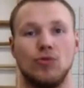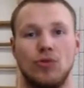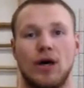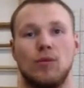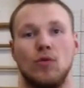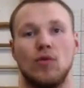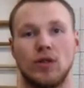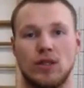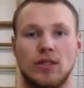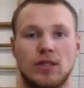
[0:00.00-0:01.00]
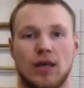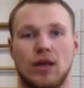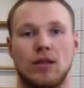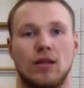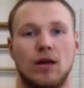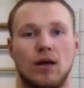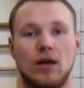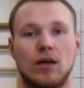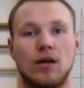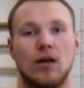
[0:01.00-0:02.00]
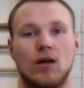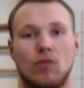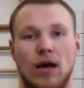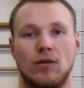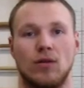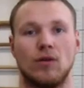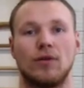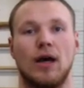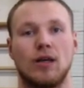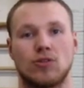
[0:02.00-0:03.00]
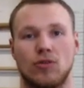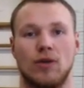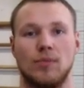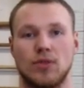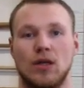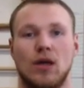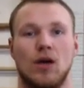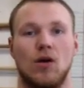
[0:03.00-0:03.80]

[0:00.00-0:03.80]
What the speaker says: You do not move on to the second round of extra reps.